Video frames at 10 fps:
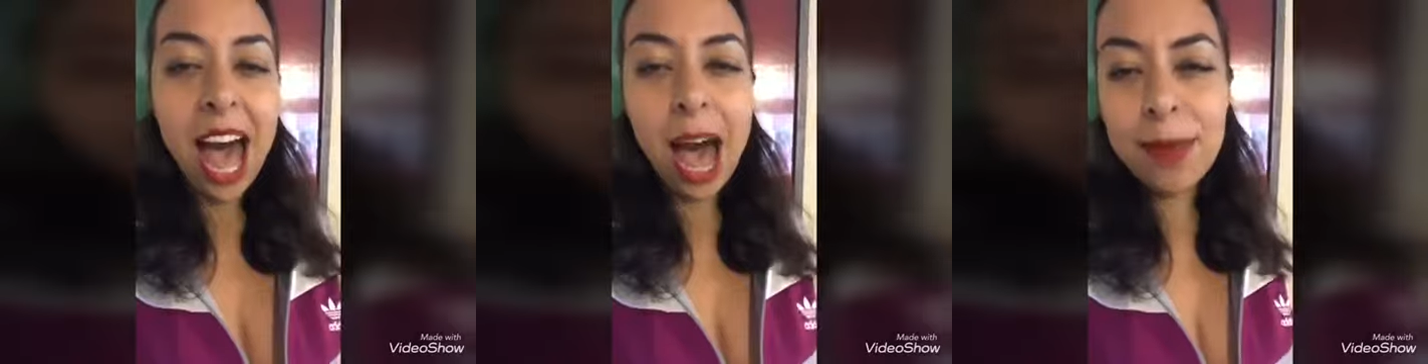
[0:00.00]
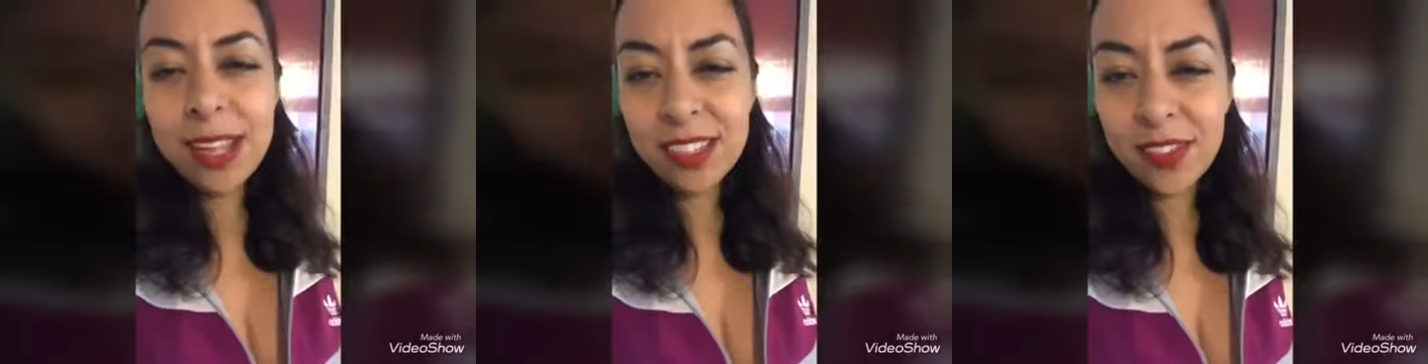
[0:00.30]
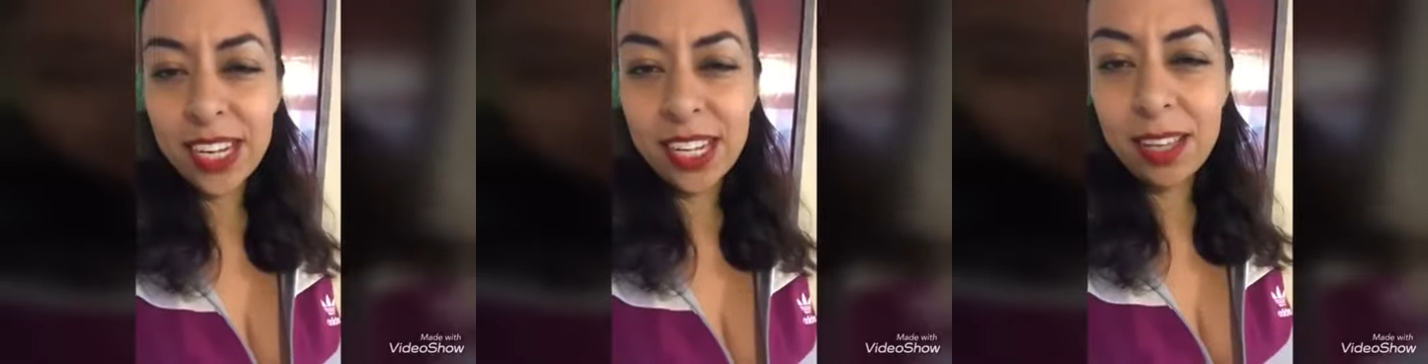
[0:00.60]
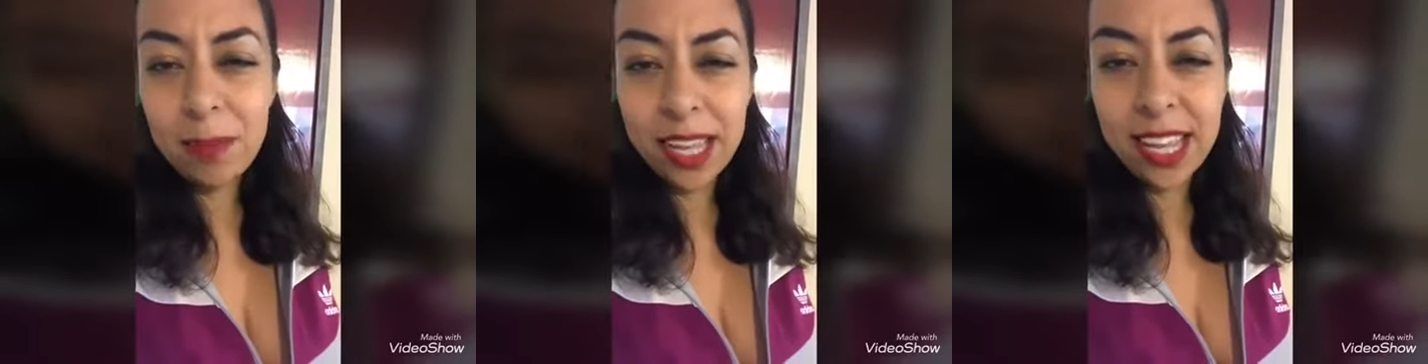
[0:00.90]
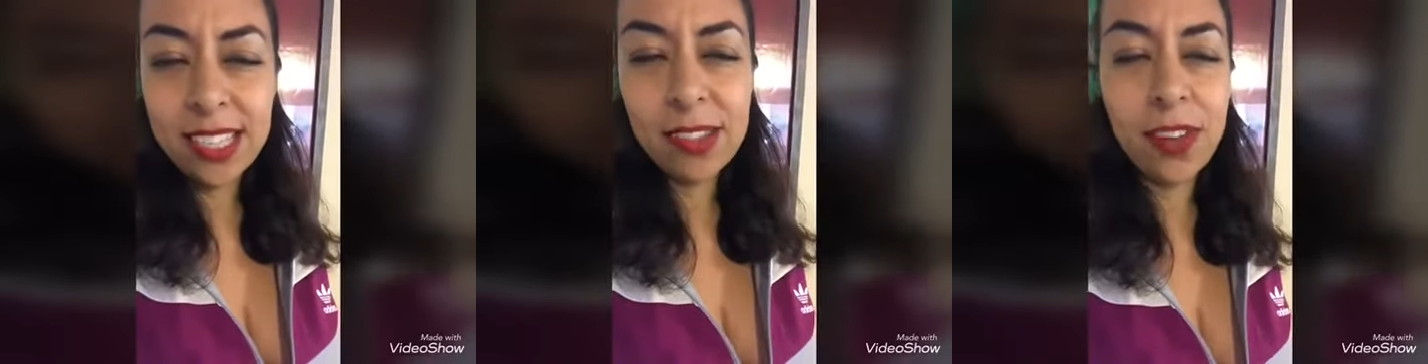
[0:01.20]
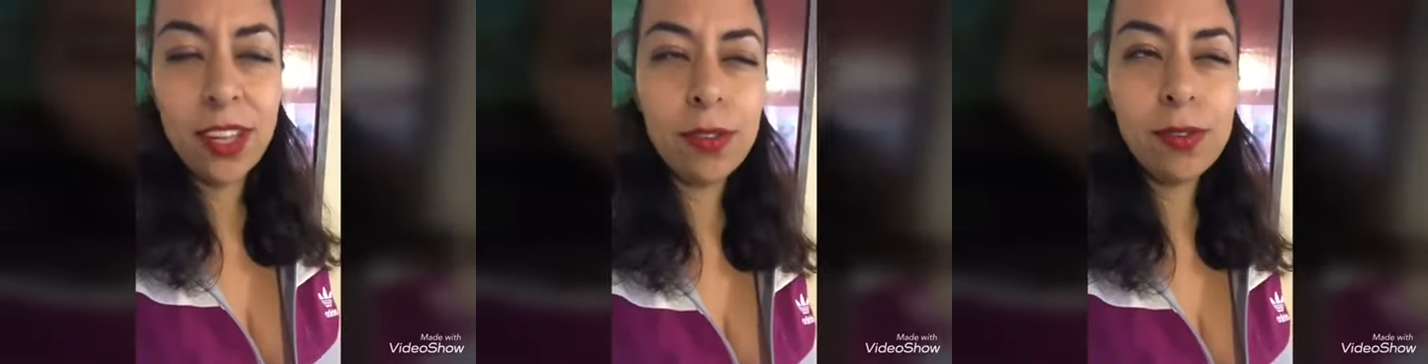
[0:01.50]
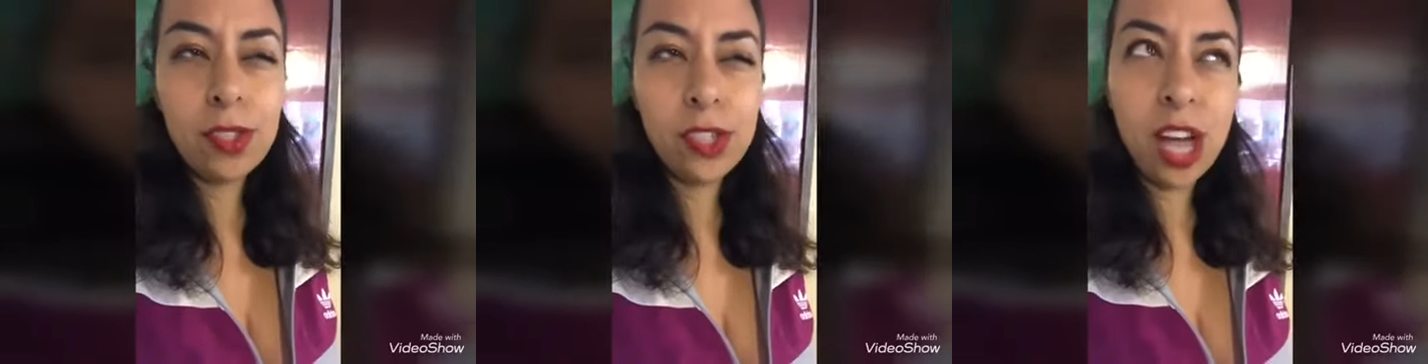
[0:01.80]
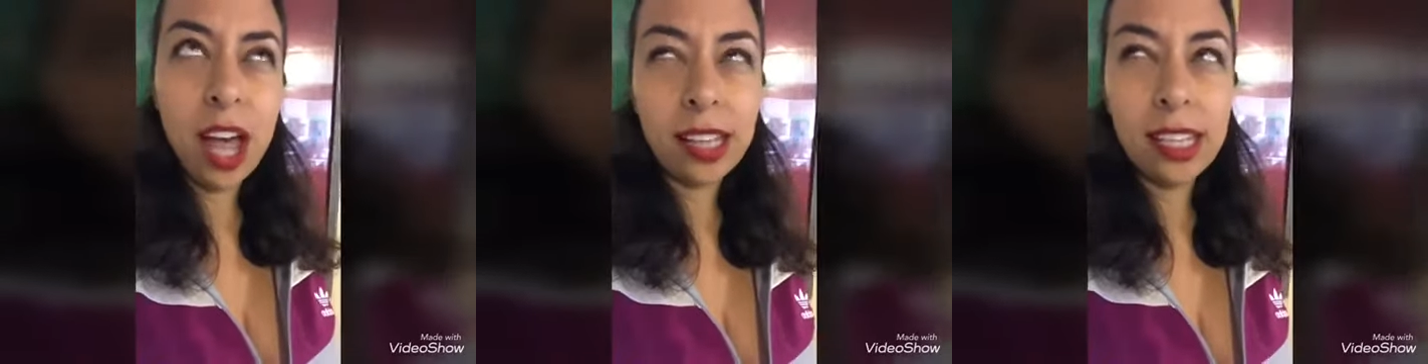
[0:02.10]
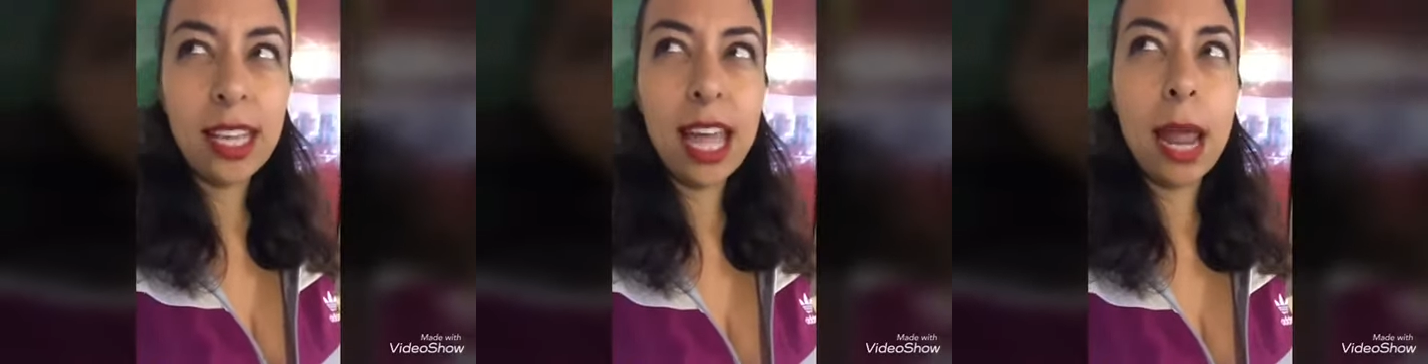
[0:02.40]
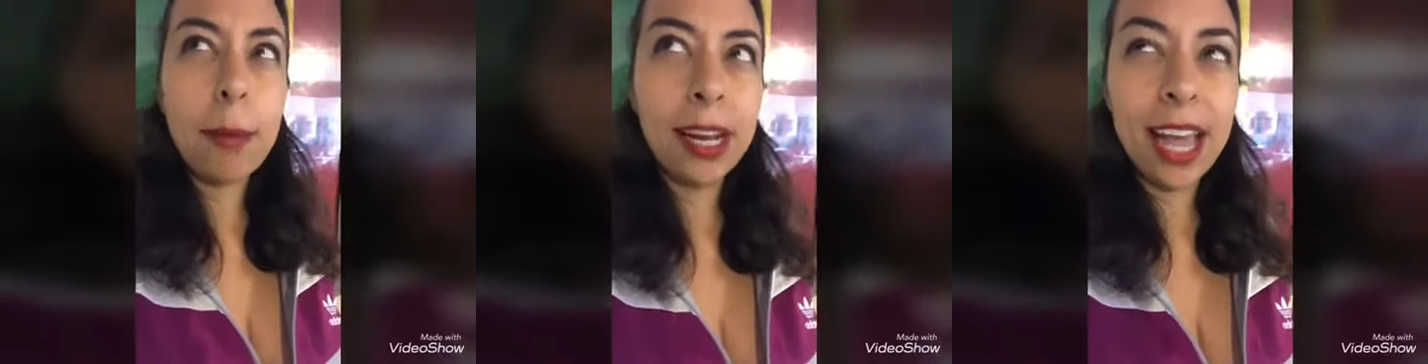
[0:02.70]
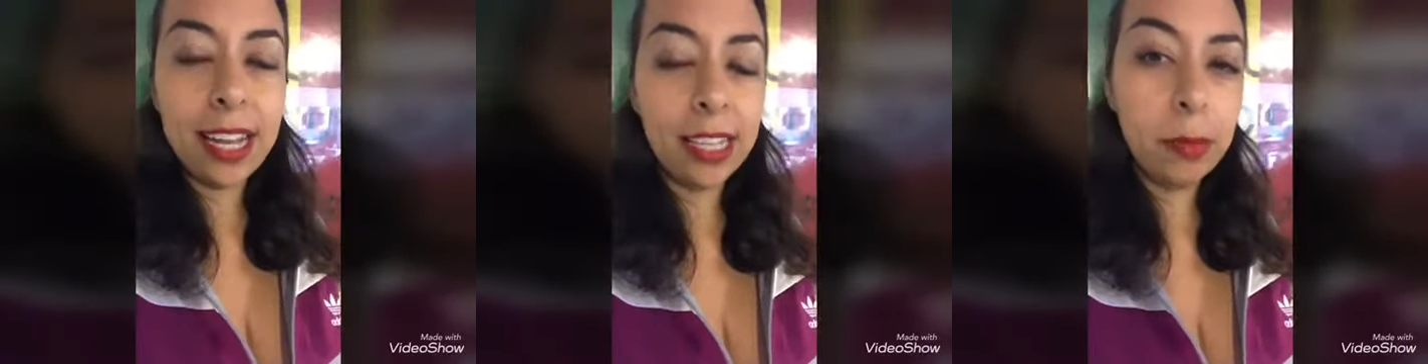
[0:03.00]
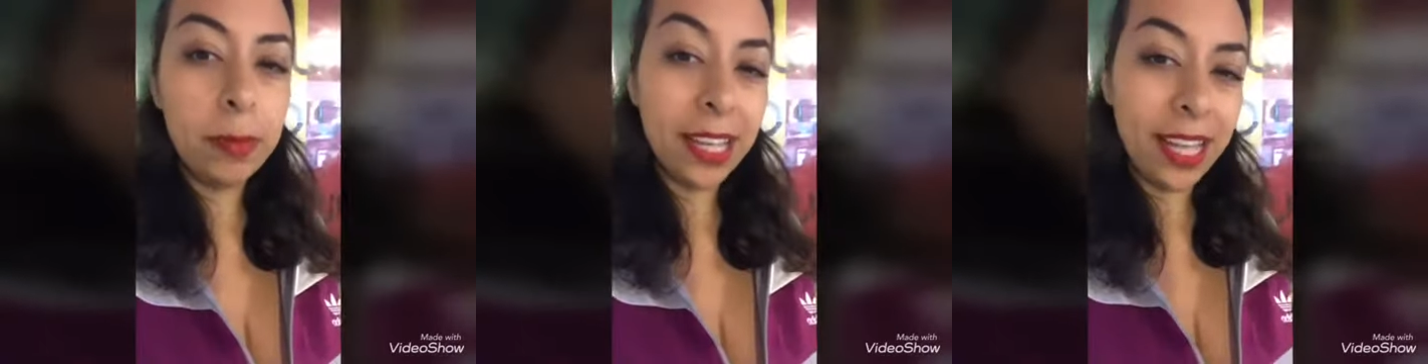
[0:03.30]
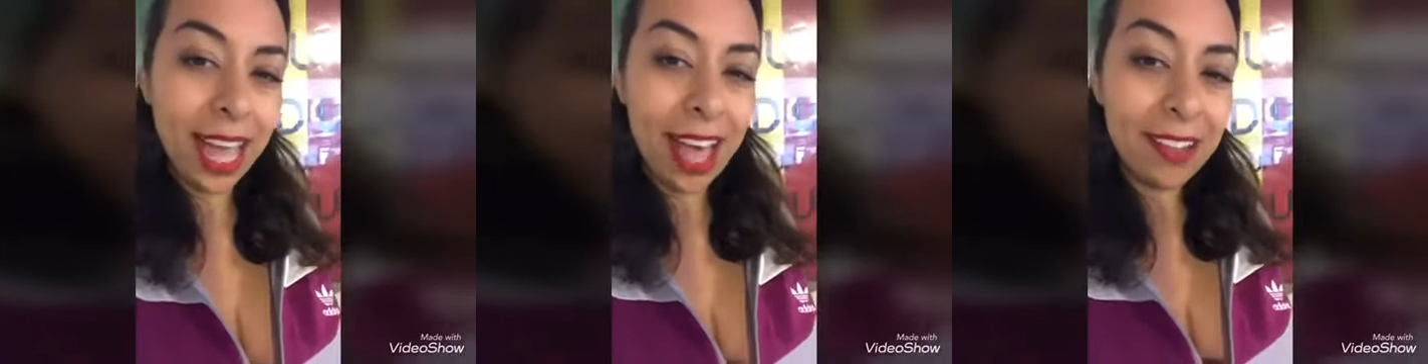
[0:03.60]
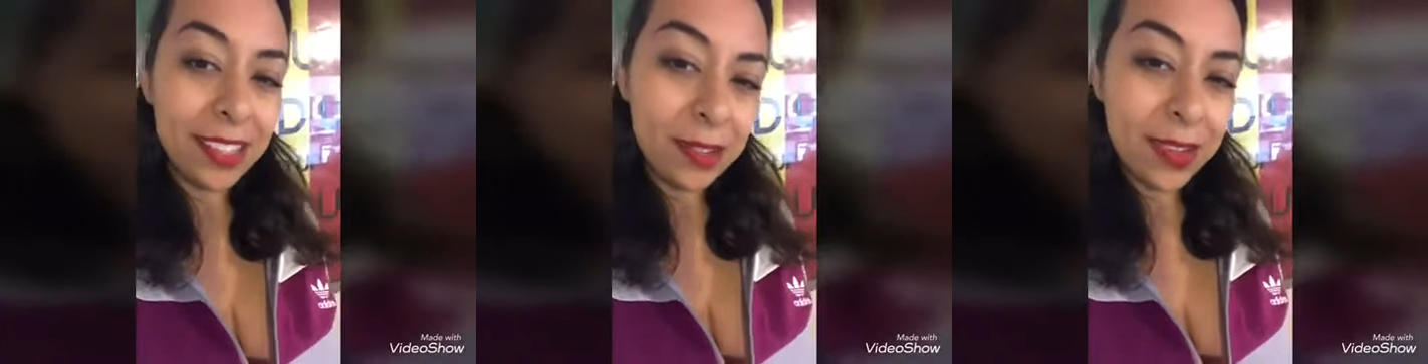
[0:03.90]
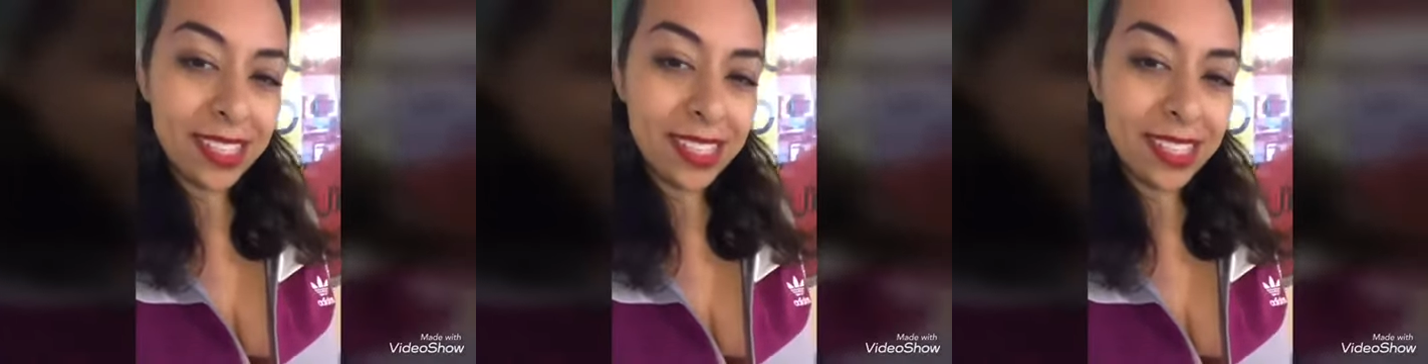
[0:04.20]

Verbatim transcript: I'm gonna use vanilla because if I use chocolate and I'm gonna add a little bit of cacao to it,